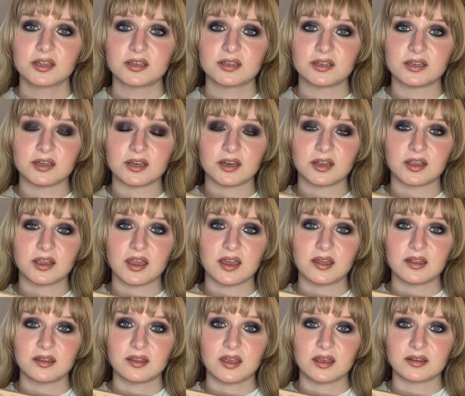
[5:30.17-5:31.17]
didn't
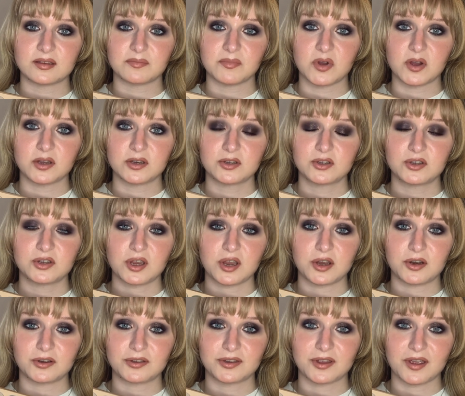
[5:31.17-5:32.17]
get as much
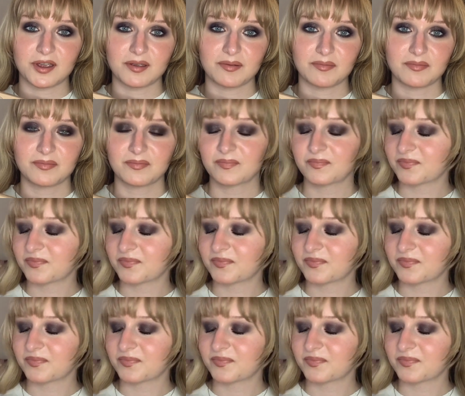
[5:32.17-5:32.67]
airtime.